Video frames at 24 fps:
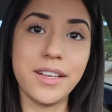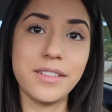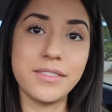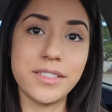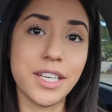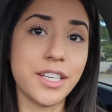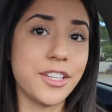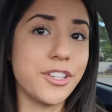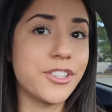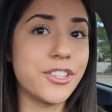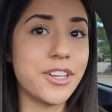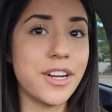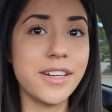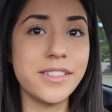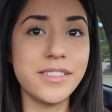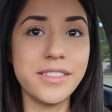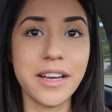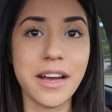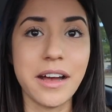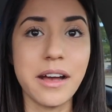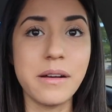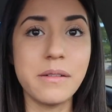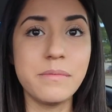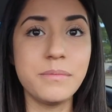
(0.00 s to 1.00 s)
He's like, you're not
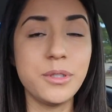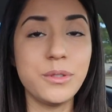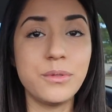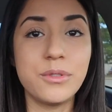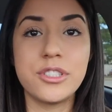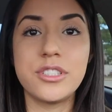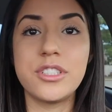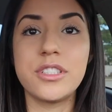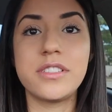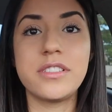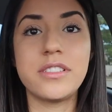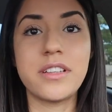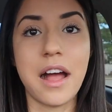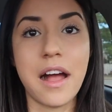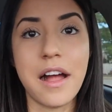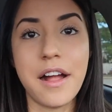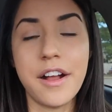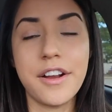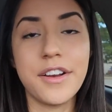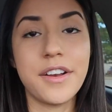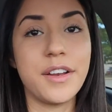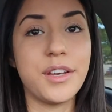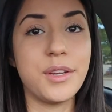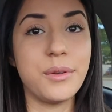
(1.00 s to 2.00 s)
dumb. You were just
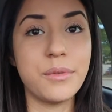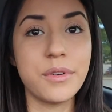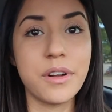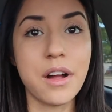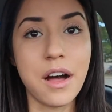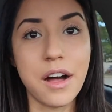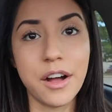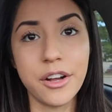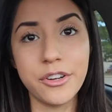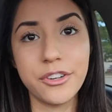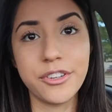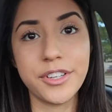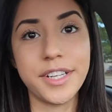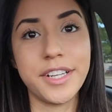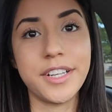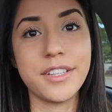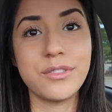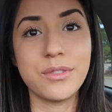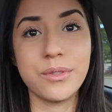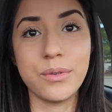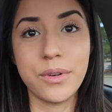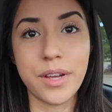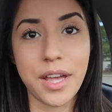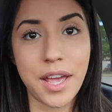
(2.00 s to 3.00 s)
tired and you were hungry.
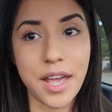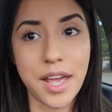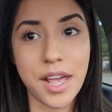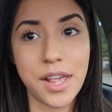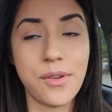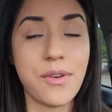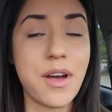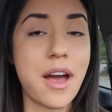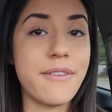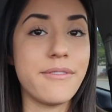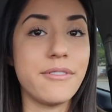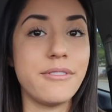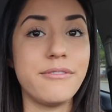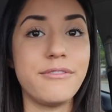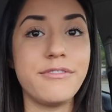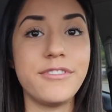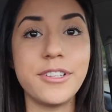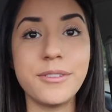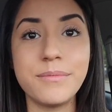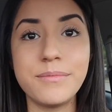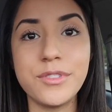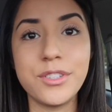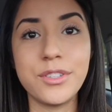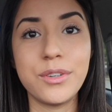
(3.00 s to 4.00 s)
It's okay. You haven't
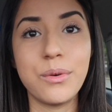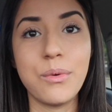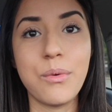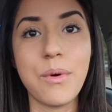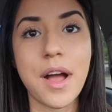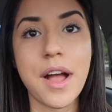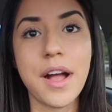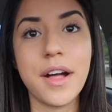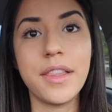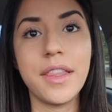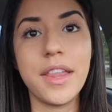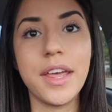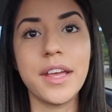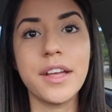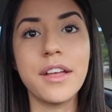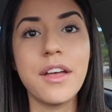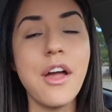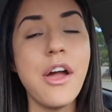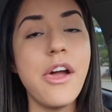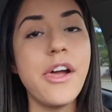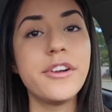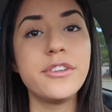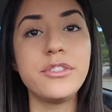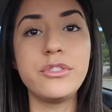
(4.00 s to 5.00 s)
filmed in a while. Like,
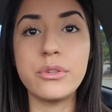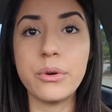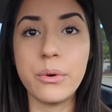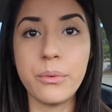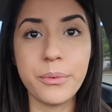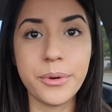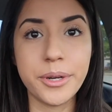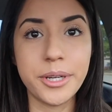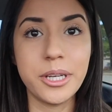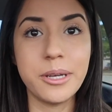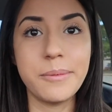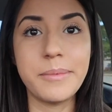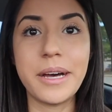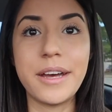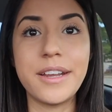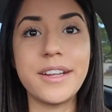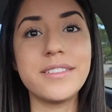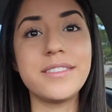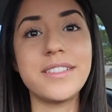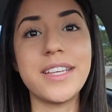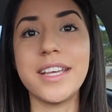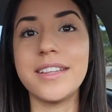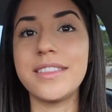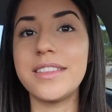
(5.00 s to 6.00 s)
don't worry about
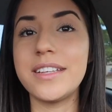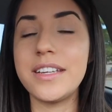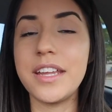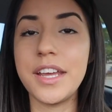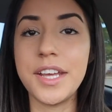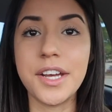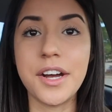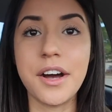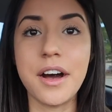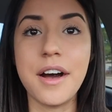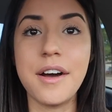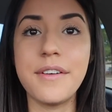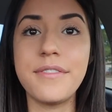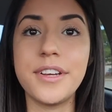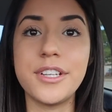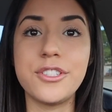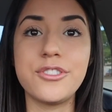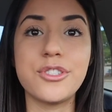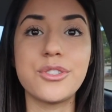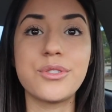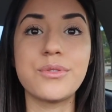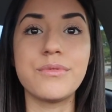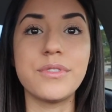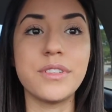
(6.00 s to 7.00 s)
it. Take the day off
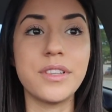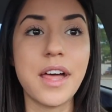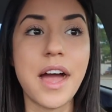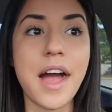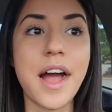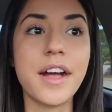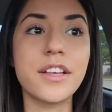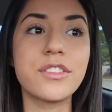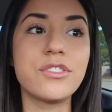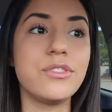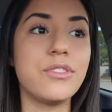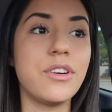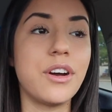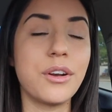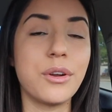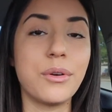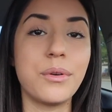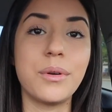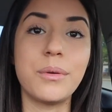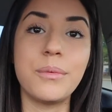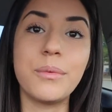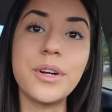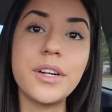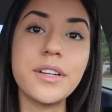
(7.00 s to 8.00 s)
and just relax. You got to
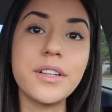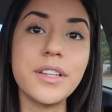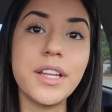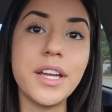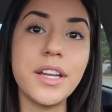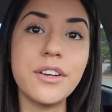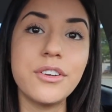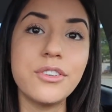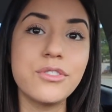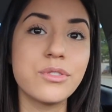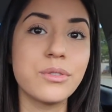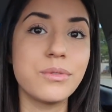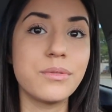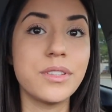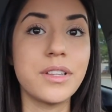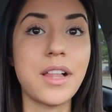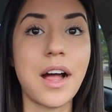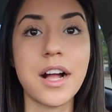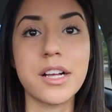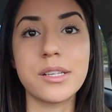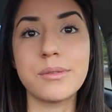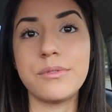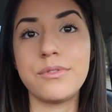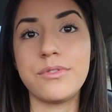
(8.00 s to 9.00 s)
go to work later, so
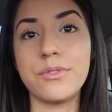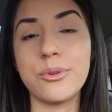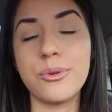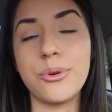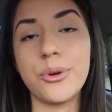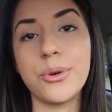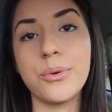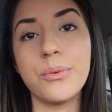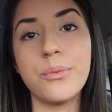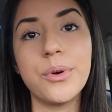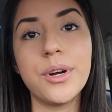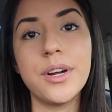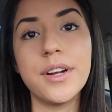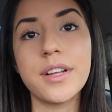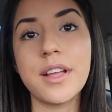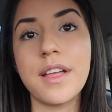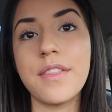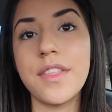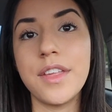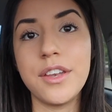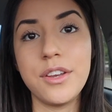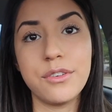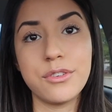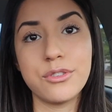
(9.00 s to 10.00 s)
relax before going to work,
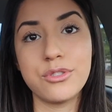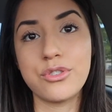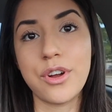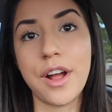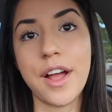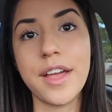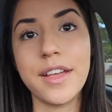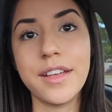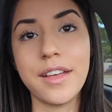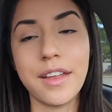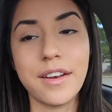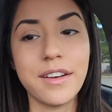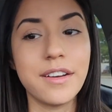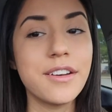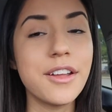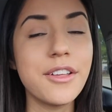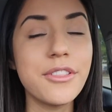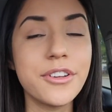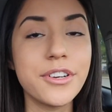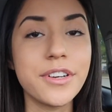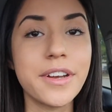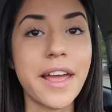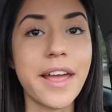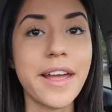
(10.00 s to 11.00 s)
and then you can try again
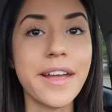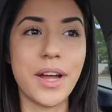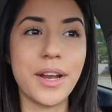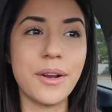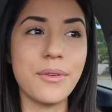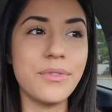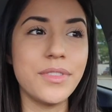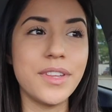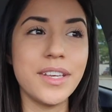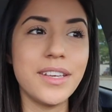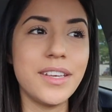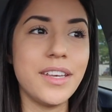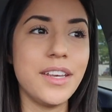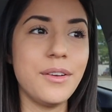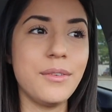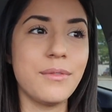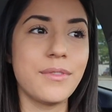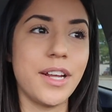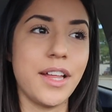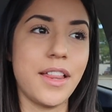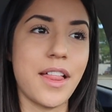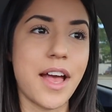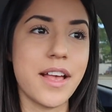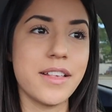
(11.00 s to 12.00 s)
another day. I don't think he
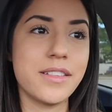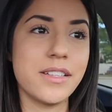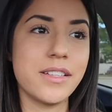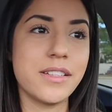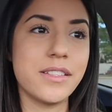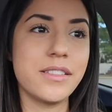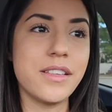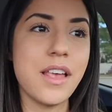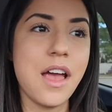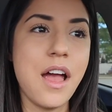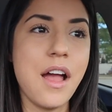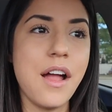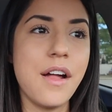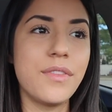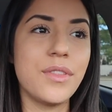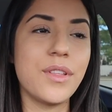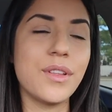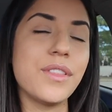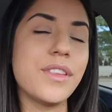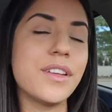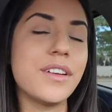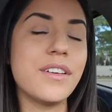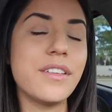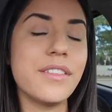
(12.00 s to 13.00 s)
realizes
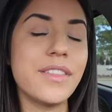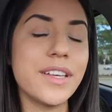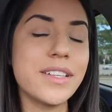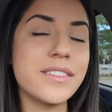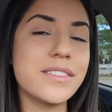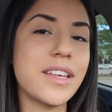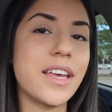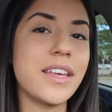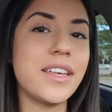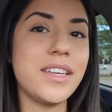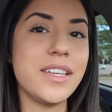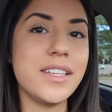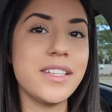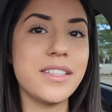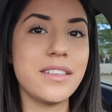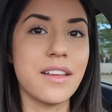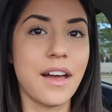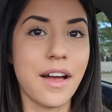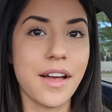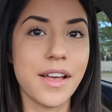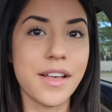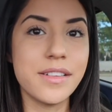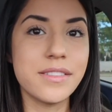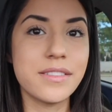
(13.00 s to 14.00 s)
the little things that he
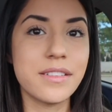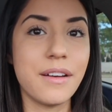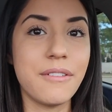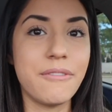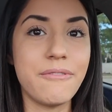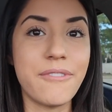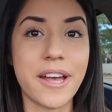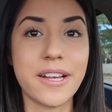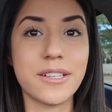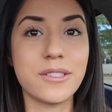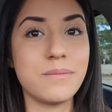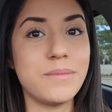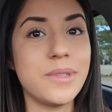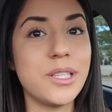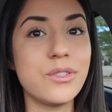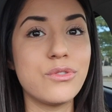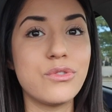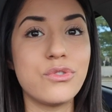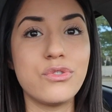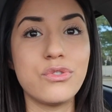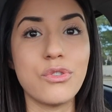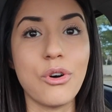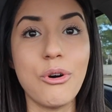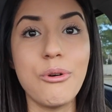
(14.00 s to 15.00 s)
does affects me
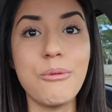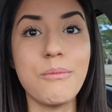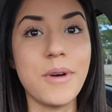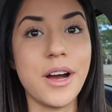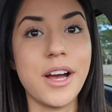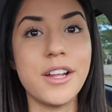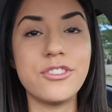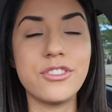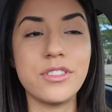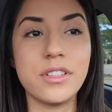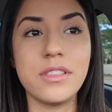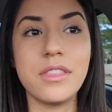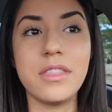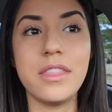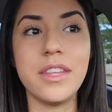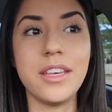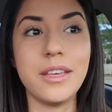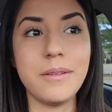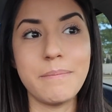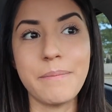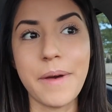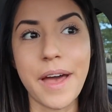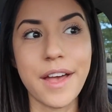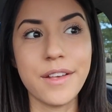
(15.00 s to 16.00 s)
so much in
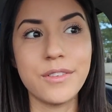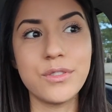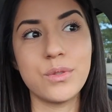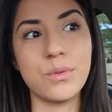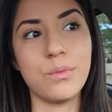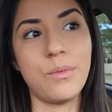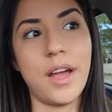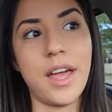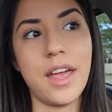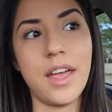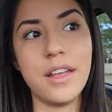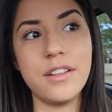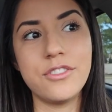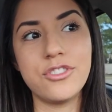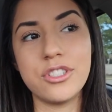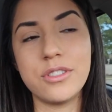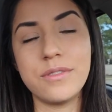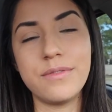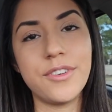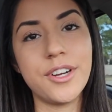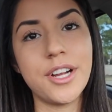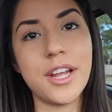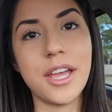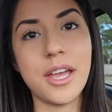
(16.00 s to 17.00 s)
the best way,
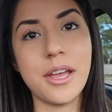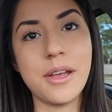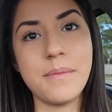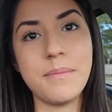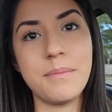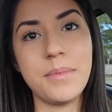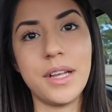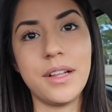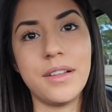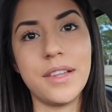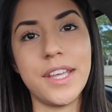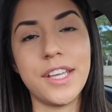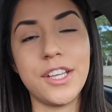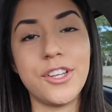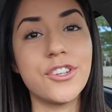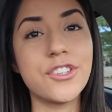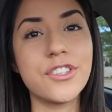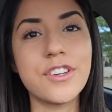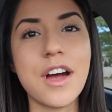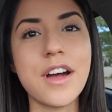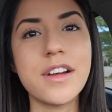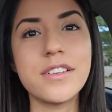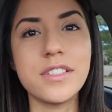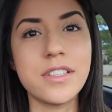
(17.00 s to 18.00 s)
just for him being like,
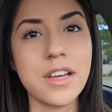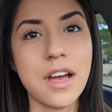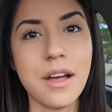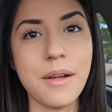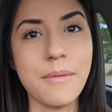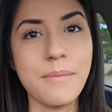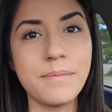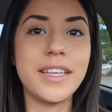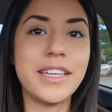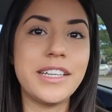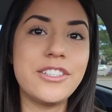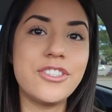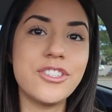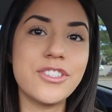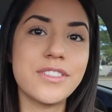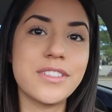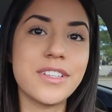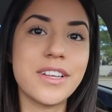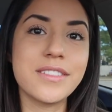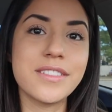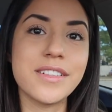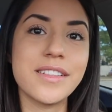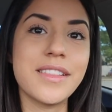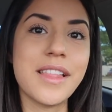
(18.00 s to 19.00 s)
you're not dumb. He
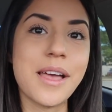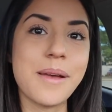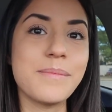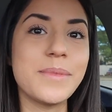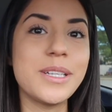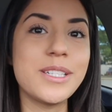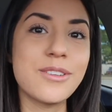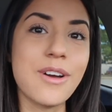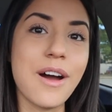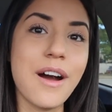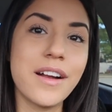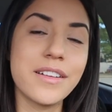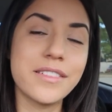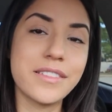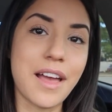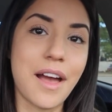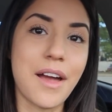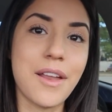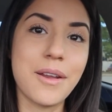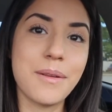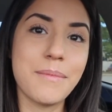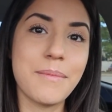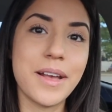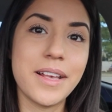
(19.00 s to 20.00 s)
just doesn't let me talk
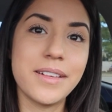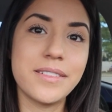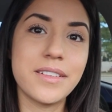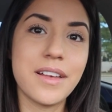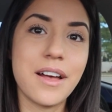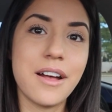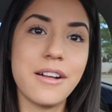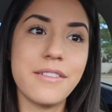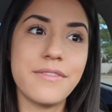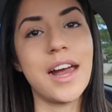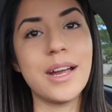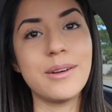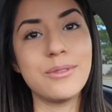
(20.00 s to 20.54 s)
down on myself.